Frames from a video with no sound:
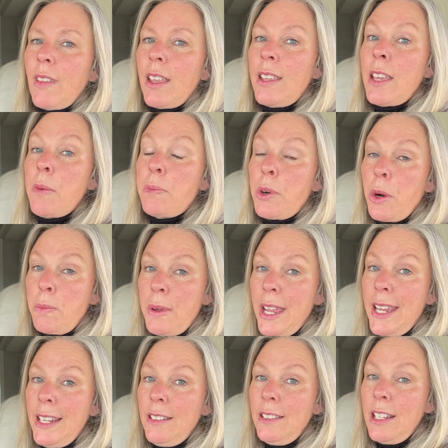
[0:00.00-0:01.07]
get
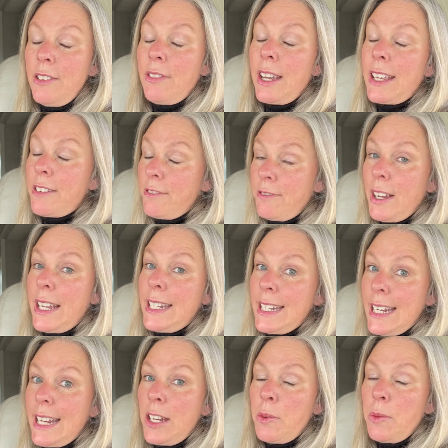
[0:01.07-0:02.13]
propane, if I can find it
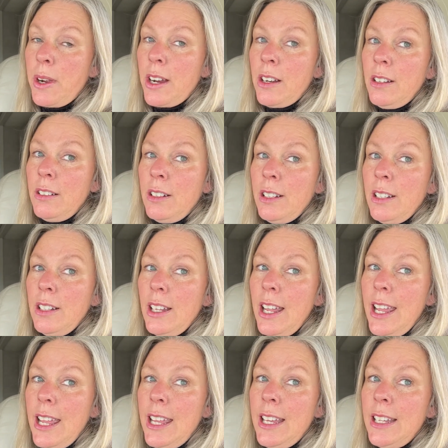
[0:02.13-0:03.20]
anywhere,
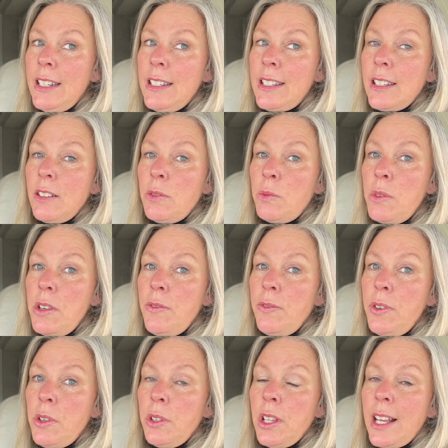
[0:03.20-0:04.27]
and
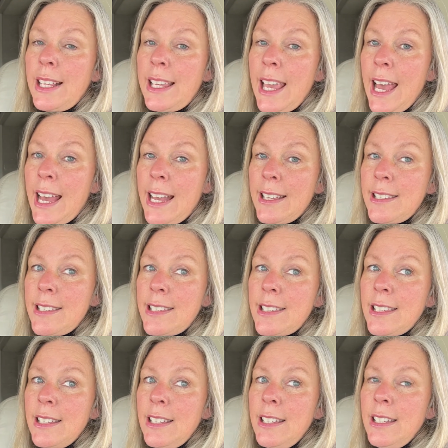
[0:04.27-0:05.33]
refuel on gas.
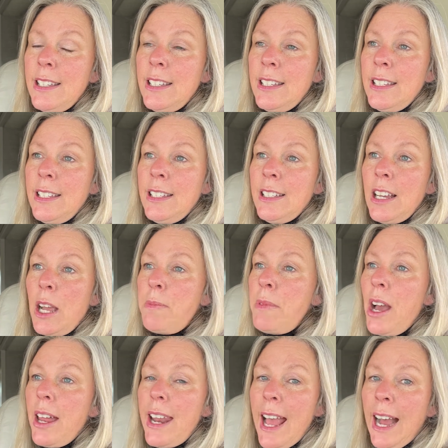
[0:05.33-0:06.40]
I'm
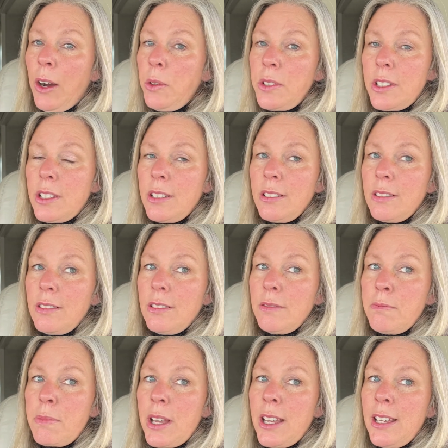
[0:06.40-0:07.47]
not out,
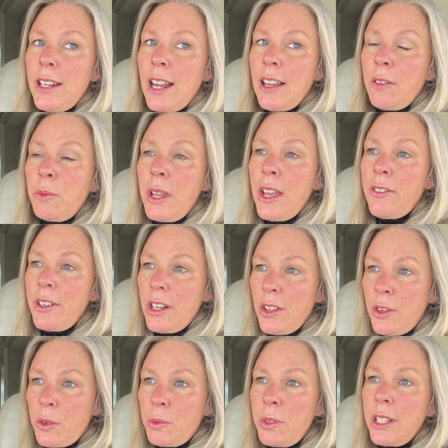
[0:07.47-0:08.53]
but we have another
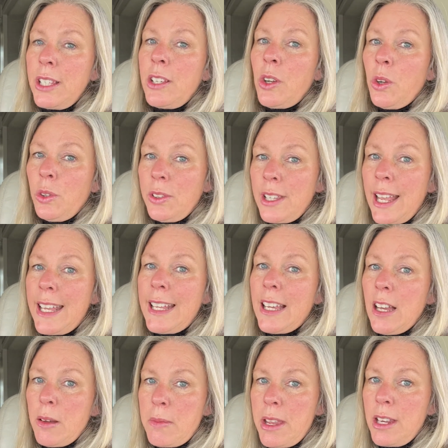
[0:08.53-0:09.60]
really cold night
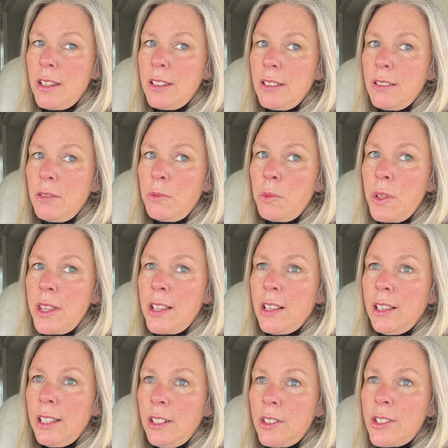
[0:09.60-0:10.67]
coming. with
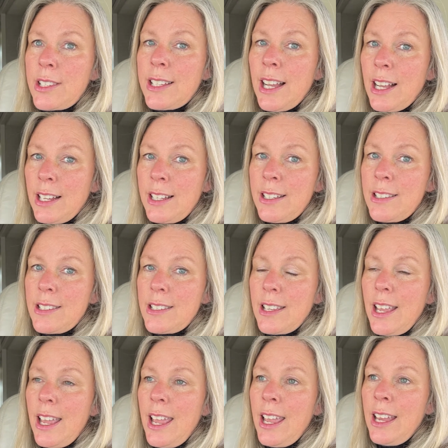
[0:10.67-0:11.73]
clear skies,
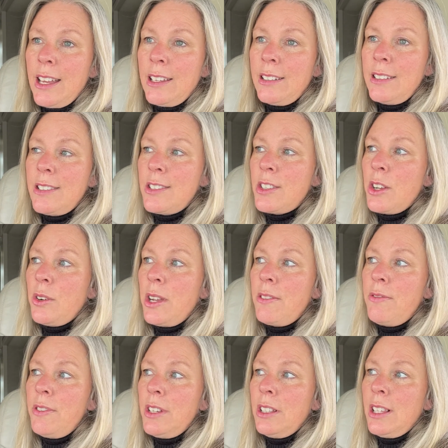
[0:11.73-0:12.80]
and so I
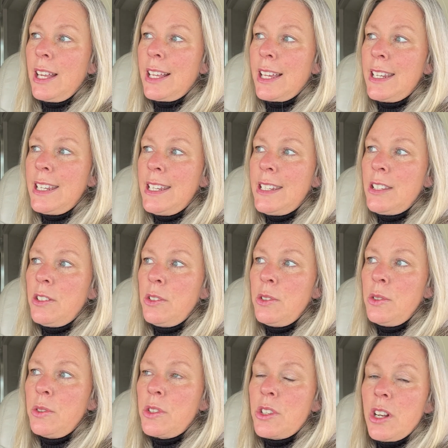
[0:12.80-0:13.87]
feel like I need to
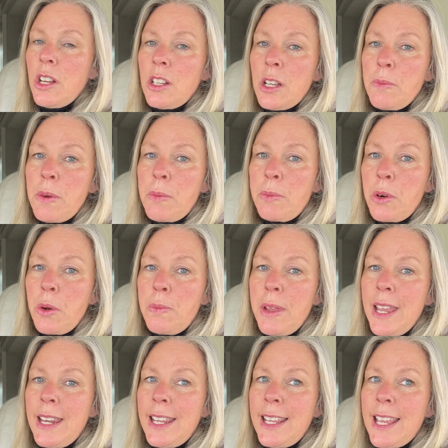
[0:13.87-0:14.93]
stock up on propane
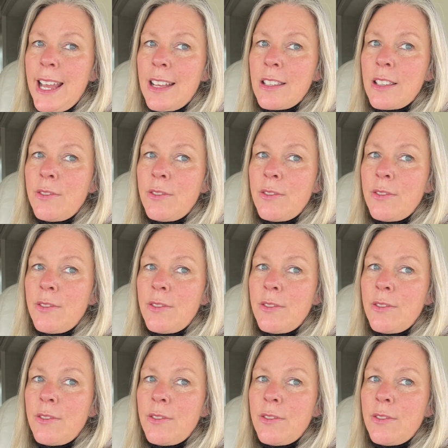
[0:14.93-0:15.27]
and gas